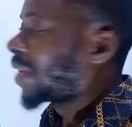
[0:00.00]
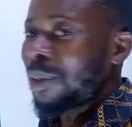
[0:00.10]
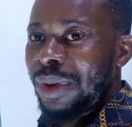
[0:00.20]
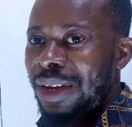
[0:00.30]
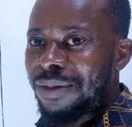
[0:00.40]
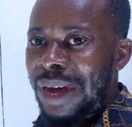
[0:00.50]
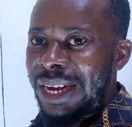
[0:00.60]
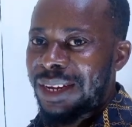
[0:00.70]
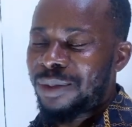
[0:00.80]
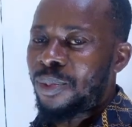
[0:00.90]
I believe
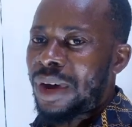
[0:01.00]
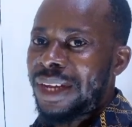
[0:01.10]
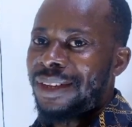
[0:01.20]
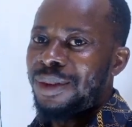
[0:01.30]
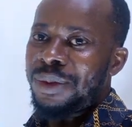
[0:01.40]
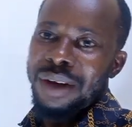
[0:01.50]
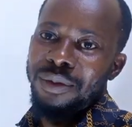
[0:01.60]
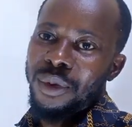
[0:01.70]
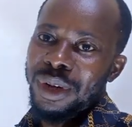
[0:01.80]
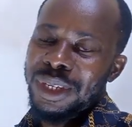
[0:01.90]
at this point we have
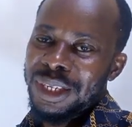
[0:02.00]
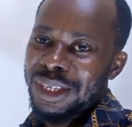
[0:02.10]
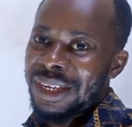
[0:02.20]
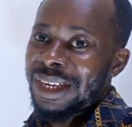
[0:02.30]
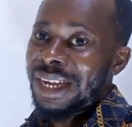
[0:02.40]
watched